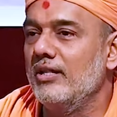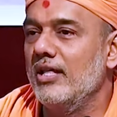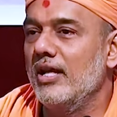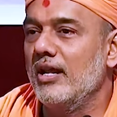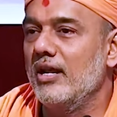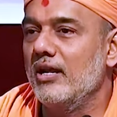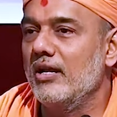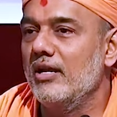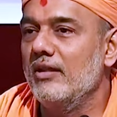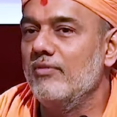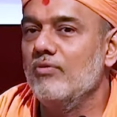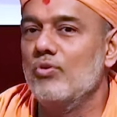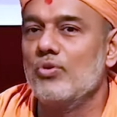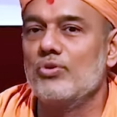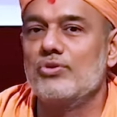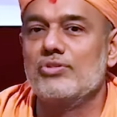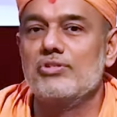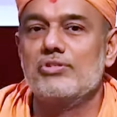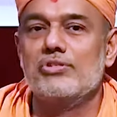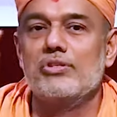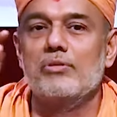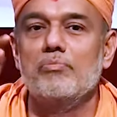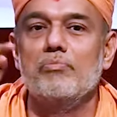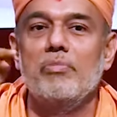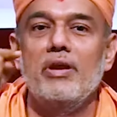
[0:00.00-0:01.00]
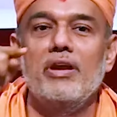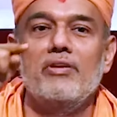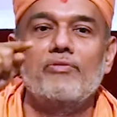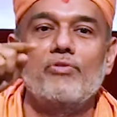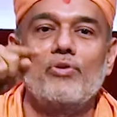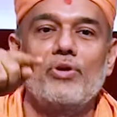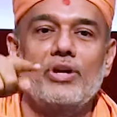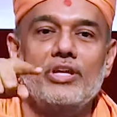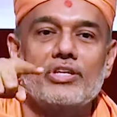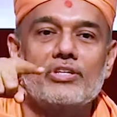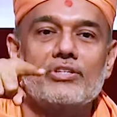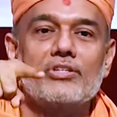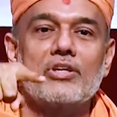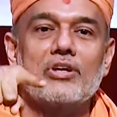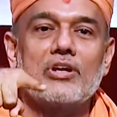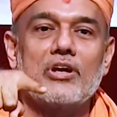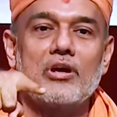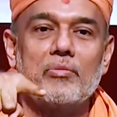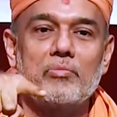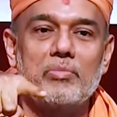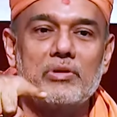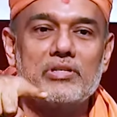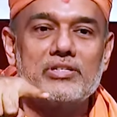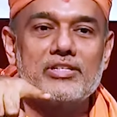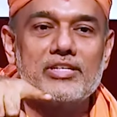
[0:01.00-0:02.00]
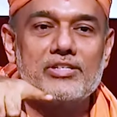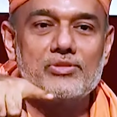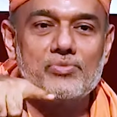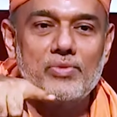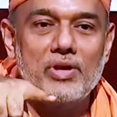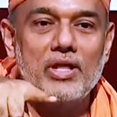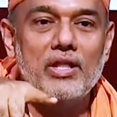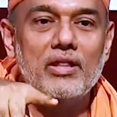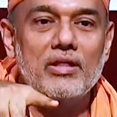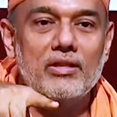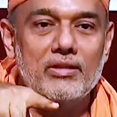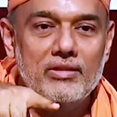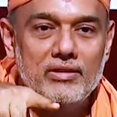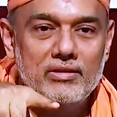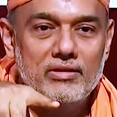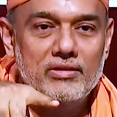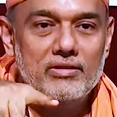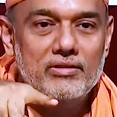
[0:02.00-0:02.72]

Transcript: there are divorces in made for each other couples as well.